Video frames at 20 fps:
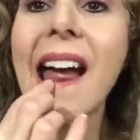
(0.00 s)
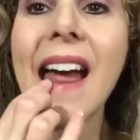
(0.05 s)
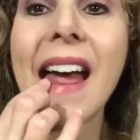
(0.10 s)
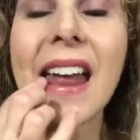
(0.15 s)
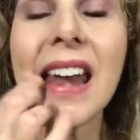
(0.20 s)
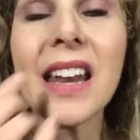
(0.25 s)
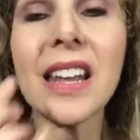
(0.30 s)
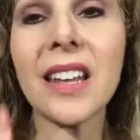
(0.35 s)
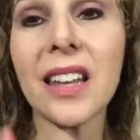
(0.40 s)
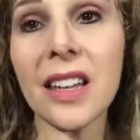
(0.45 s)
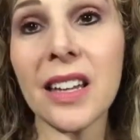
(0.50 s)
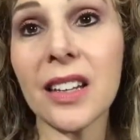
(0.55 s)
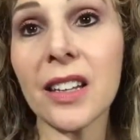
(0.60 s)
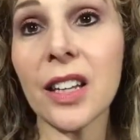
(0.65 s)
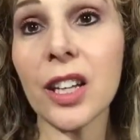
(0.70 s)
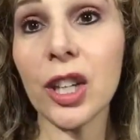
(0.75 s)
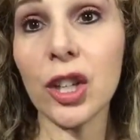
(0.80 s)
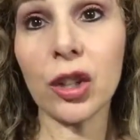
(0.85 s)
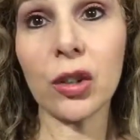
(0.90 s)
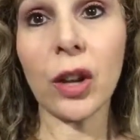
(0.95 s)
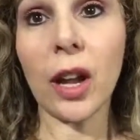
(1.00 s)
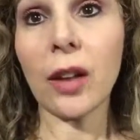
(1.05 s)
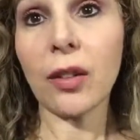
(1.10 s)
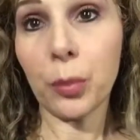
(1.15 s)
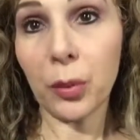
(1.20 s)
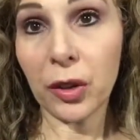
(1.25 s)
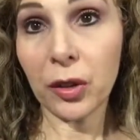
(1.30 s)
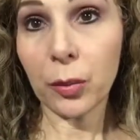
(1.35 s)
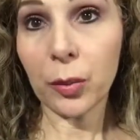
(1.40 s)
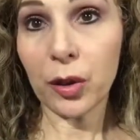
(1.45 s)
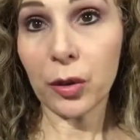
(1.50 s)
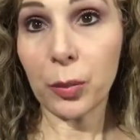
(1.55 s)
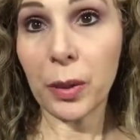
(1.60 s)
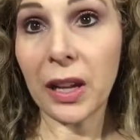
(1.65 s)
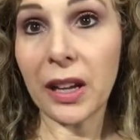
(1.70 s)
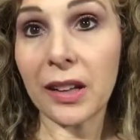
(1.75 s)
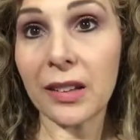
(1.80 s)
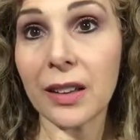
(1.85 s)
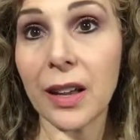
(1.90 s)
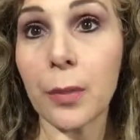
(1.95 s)
And again, you don't have to put as much
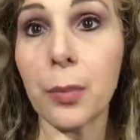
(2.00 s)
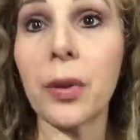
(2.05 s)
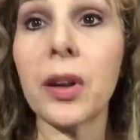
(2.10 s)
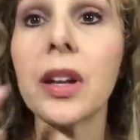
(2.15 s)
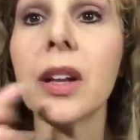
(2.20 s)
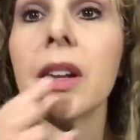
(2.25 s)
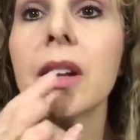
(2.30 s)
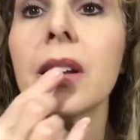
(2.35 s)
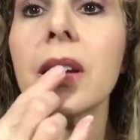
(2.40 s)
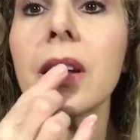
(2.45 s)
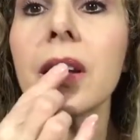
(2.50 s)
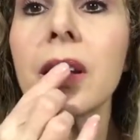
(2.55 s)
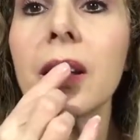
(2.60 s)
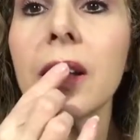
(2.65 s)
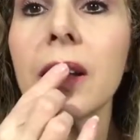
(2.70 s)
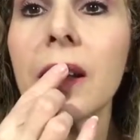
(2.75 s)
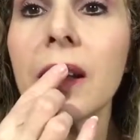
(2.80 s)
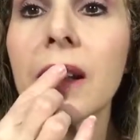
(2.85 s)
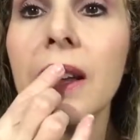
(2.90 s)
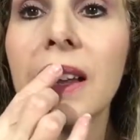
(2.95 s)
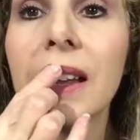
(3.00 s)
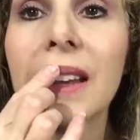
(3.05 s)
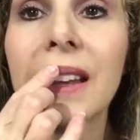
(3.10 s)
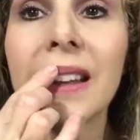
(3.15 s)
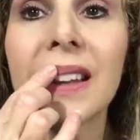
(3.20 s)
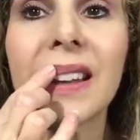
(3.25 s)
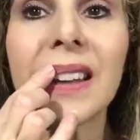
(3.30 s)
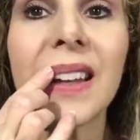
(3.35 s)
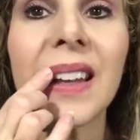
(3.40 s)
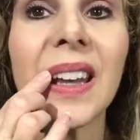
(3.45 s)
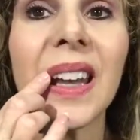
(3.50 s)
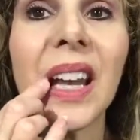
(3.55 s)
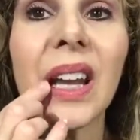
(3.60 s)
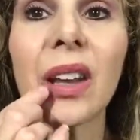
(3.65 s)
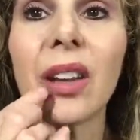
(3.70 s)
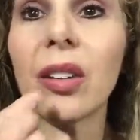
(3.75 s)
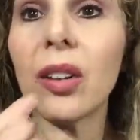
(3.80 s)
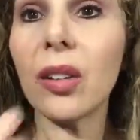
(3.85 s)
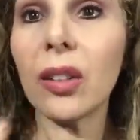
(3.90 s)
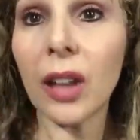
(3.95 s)
pink as I put in. Some
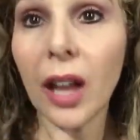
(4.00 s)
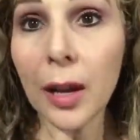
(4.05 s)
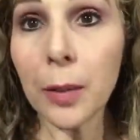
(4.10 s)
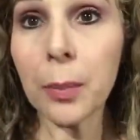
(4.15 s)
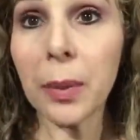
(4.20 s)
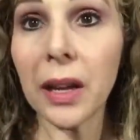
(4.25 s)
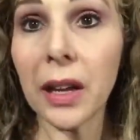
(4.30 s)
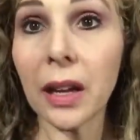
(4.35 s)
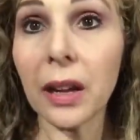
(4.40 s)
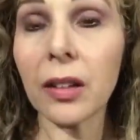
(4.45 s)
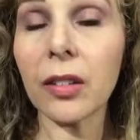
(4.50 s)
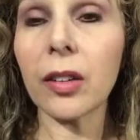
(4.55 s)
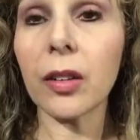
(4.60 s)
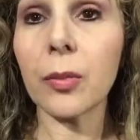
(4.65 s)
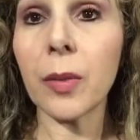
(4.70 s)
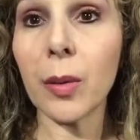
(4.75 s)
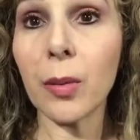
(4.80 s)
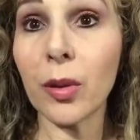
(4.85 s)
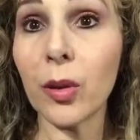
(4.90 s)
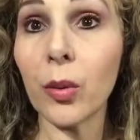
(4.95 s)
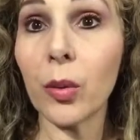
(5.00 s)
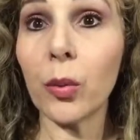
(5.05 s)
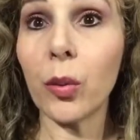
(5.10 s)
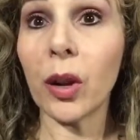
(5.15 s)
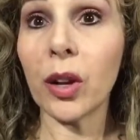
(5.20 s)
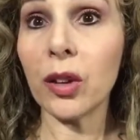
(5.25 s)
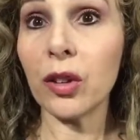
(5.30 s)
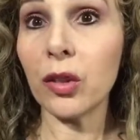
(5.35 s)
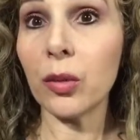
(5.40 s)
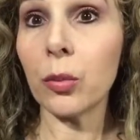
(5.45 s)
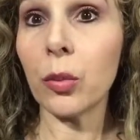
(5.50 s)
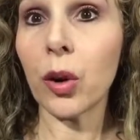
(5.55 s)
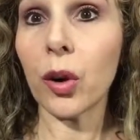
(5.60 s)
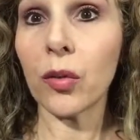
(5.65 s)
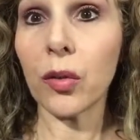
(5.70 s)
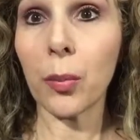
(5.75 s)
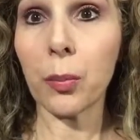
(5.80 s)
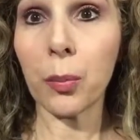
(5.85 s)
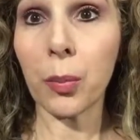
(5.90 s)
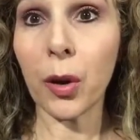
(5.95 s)
people don't like pink, so maybe you would want to do more
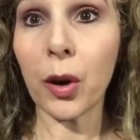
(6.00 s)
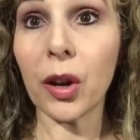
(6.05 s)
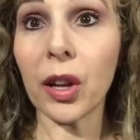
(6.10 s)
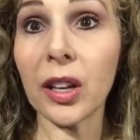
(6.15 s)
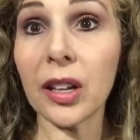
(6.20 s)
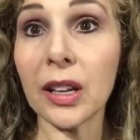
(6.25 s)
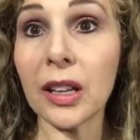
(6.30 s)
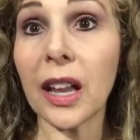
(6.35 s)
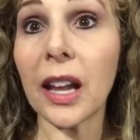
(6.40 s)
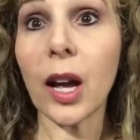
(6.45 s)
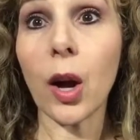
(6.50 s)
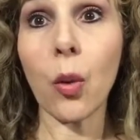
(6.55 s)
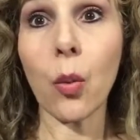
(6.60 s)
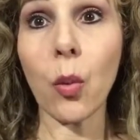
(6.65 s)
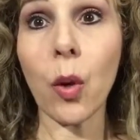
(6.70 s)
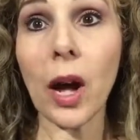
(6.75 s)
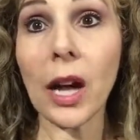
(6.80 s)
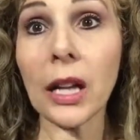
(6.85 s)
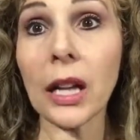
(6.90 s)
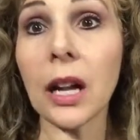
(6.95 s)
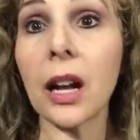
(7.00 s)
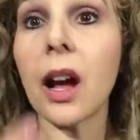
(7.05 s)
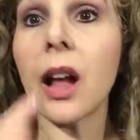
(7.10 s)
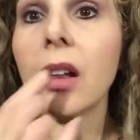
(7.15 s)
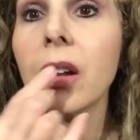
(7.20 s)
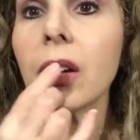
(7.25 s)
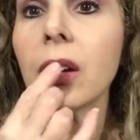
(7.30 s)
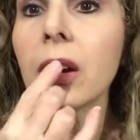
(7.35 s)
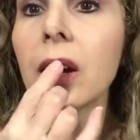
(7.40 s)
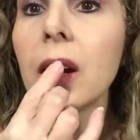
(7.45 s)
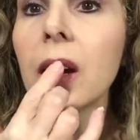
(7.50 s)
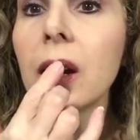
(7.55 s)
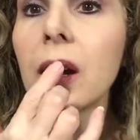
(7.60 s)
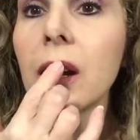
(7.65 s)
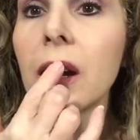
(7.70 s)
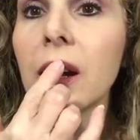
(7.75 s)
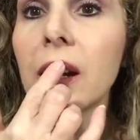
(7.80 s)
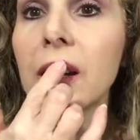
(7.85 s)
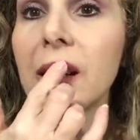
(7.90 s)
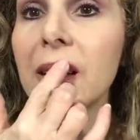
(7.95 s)
of a burgundy, like a wine color.
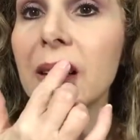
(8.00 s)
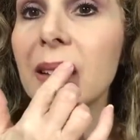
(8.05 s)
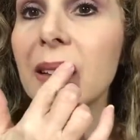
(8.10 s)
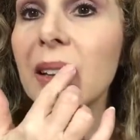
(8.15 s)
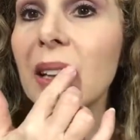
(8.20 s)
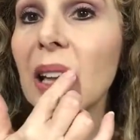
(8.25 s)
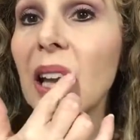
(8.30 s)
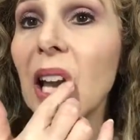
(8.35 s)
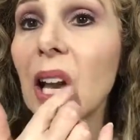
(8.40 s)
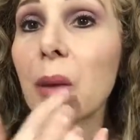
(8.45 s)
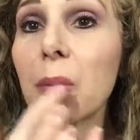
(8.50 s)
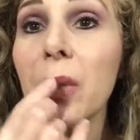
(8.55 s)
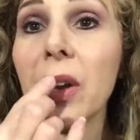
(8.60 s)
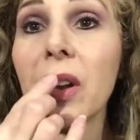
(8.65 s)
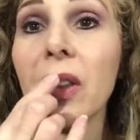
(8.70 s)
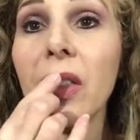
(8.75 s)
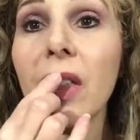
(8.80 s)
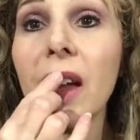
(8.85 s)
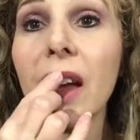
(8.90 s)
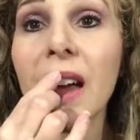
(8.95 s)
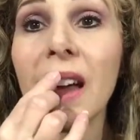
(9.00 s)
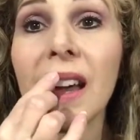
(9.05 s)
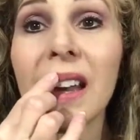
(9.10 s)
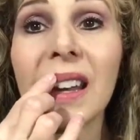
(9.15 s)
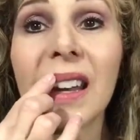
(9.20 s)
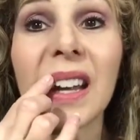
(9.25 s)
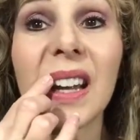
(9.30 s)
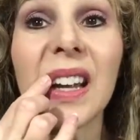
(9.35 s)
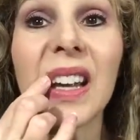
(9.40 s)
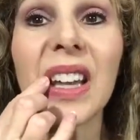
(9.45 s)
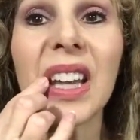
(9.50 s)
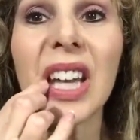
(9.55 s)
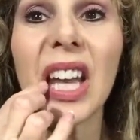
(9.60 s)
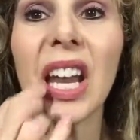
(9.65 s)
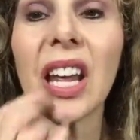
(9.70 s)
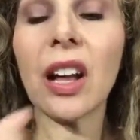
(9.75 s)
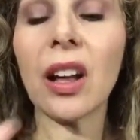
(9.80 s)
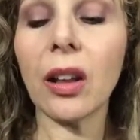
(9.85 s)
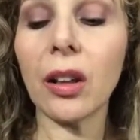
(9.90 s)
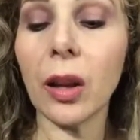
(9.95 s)
Just do a little bit of that, like a
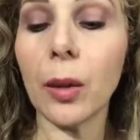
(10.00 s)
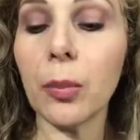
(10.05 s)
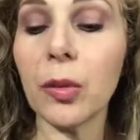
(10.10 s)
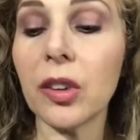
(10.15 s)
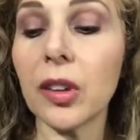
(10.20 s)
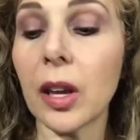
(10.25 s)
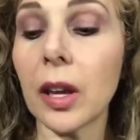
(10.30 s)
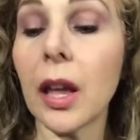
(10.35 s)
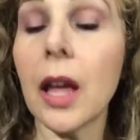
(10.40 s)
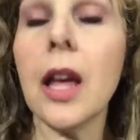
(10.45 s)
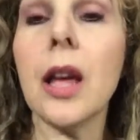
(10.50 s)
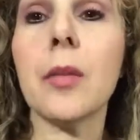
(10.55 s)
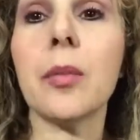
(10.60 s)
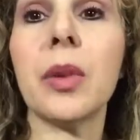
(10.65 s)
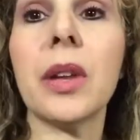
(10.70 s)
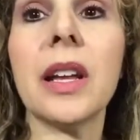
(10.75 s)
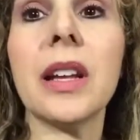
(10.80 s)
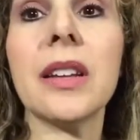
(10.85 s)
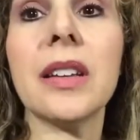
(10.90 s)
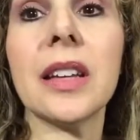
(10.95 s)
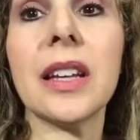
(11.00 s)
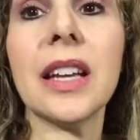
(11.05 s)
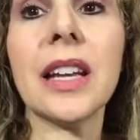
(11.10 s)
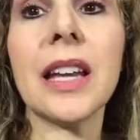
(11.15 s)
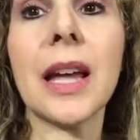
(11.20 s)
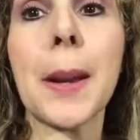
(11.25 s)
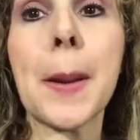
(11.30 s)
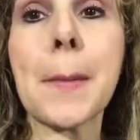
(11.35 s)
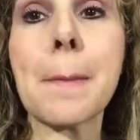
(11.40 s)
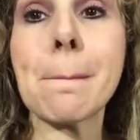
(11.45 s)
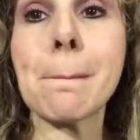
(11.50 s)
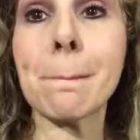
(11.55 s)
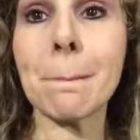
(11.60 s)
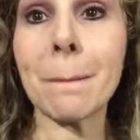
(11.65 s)
stay-all lipstick, blend it in,